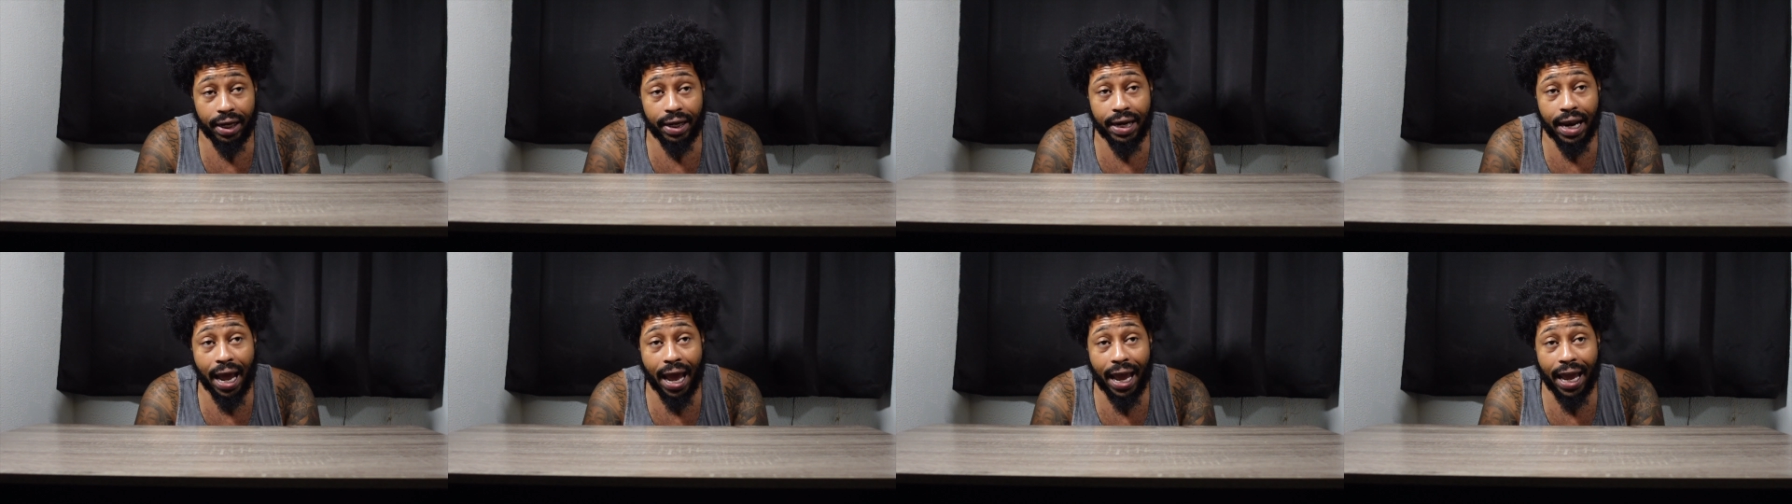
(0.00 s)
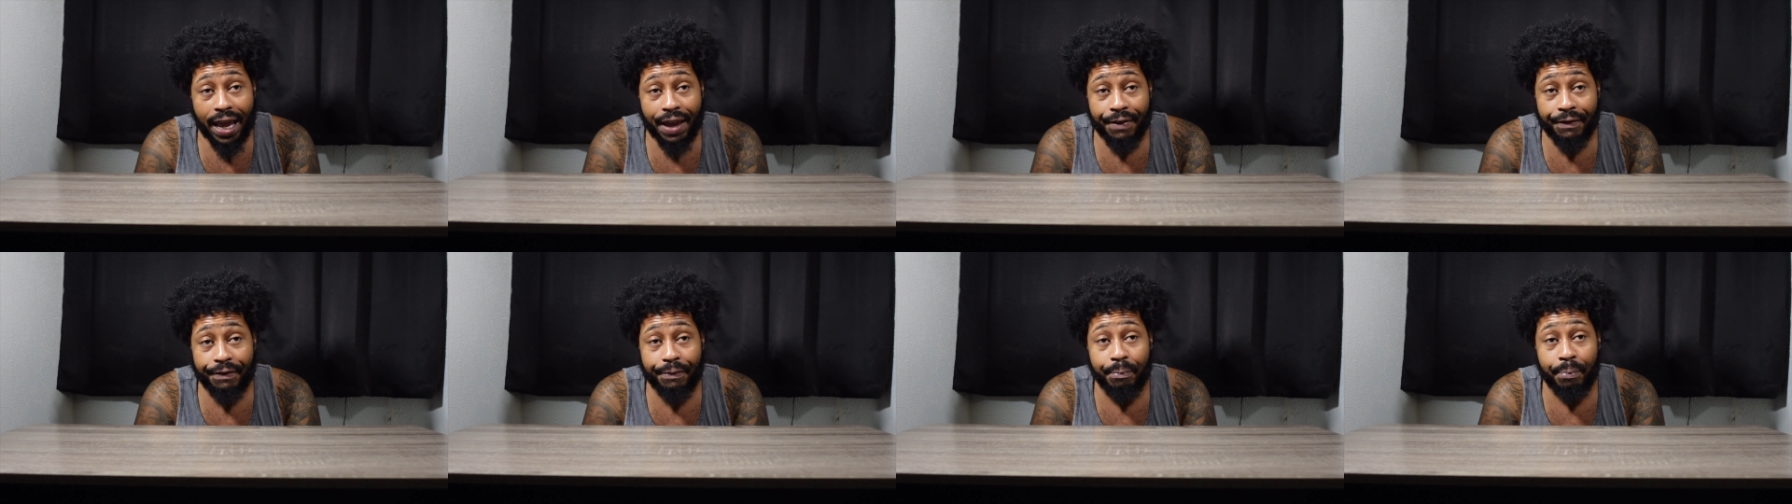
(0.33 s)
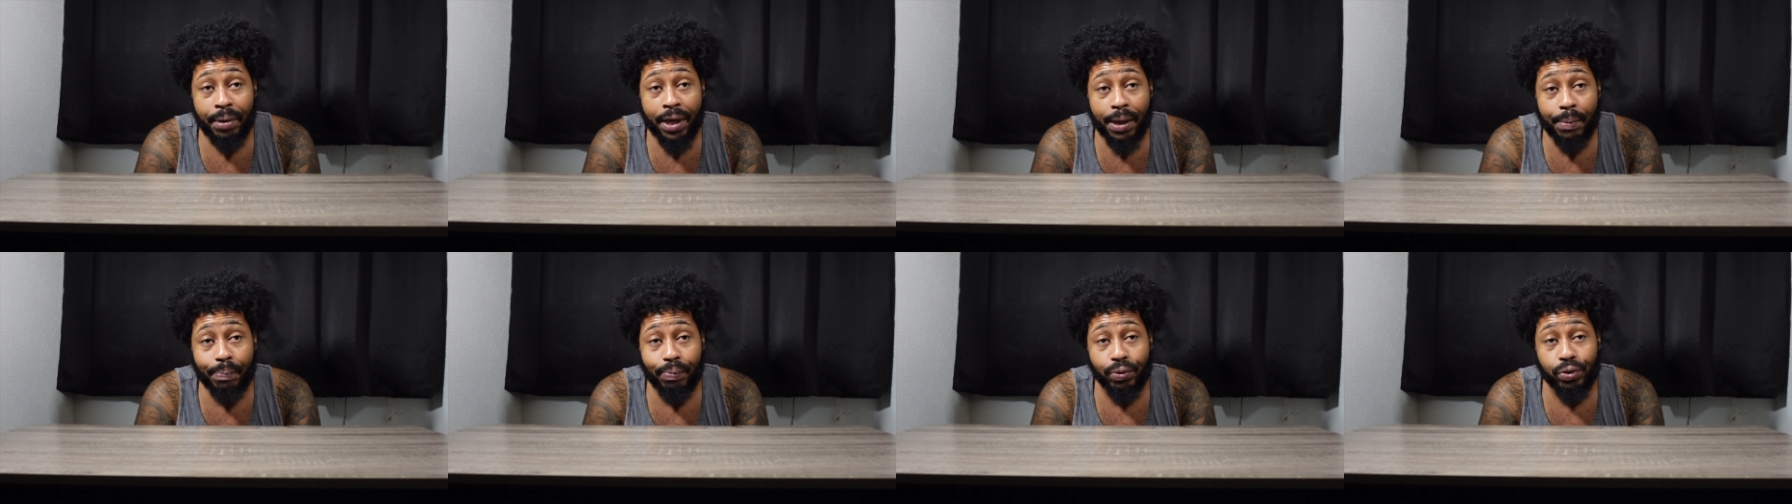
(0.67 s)
that if
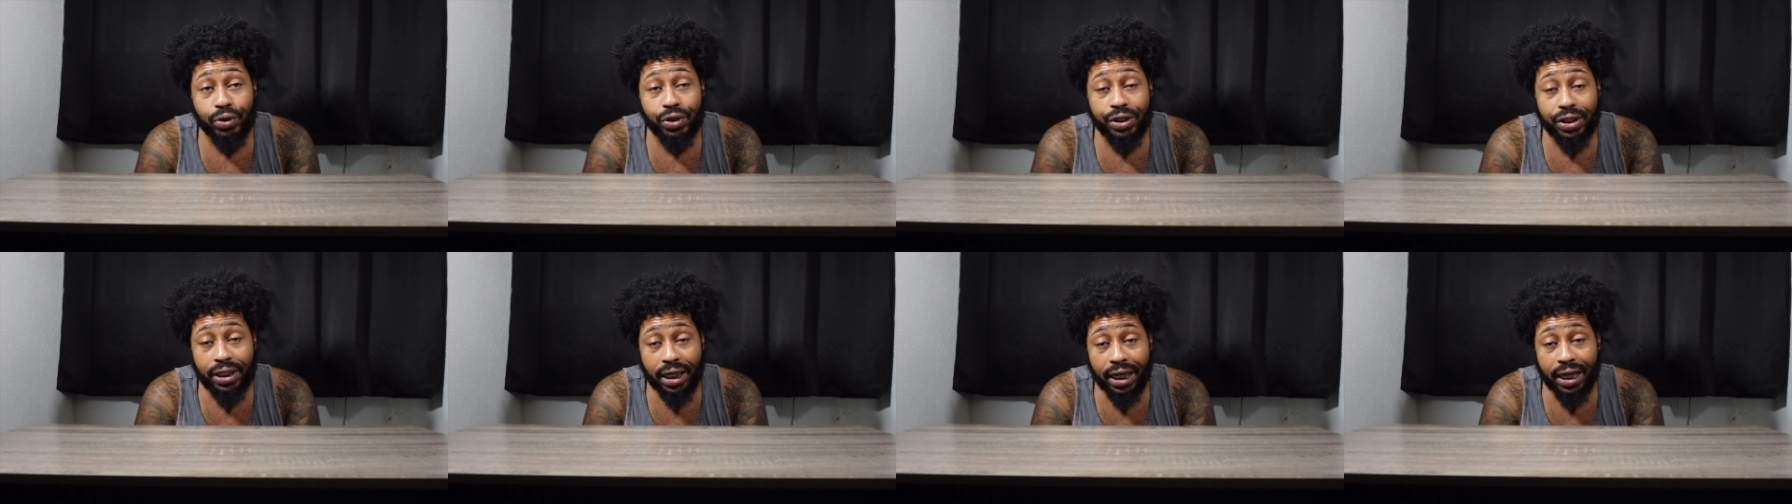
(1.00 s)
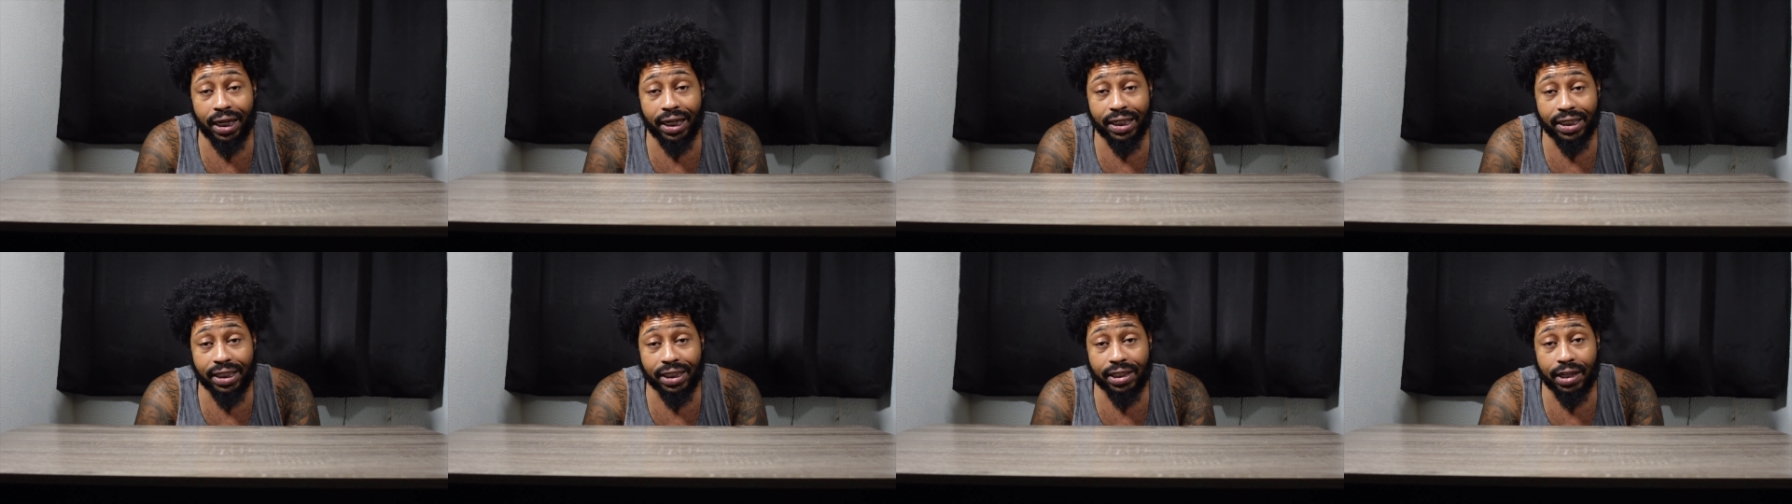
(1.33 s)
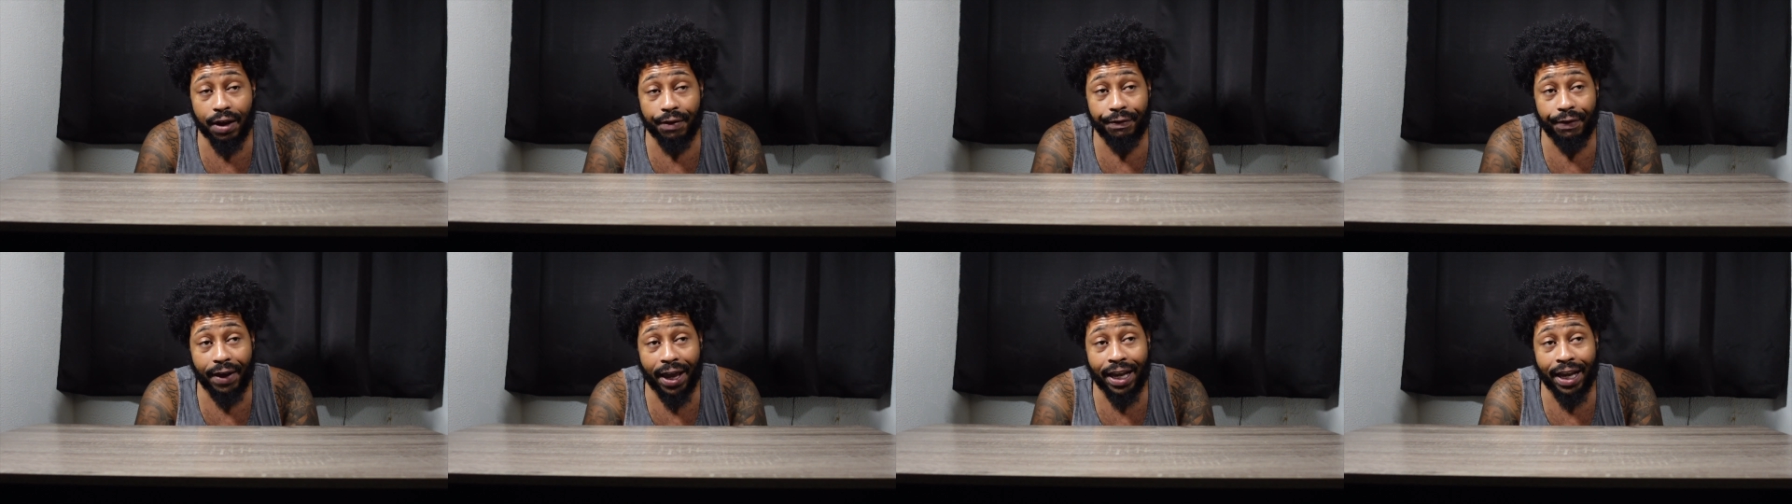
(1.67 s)
people see this stuff